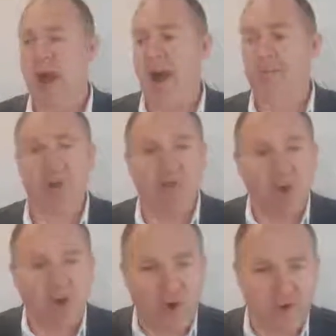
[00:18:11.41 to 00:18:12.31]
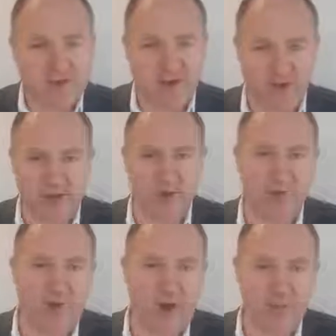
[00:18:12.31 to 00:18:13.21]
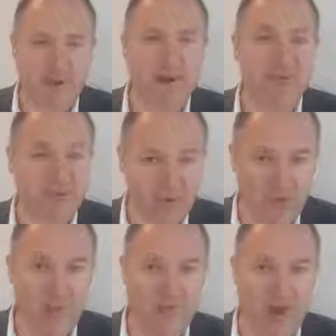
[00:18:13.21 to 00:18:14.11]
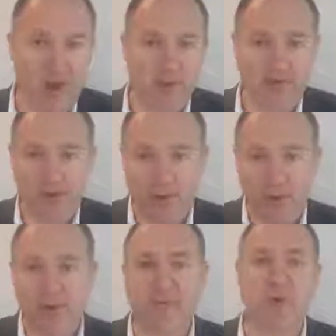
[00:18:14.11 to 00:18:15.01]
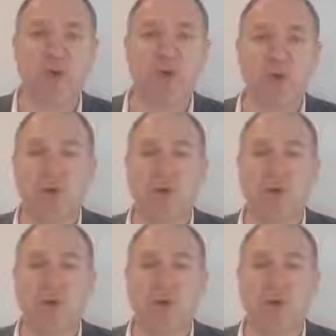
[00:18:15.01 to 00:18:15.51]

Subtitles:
But the content, I think you'll find to be extremely valuable if you're looking for new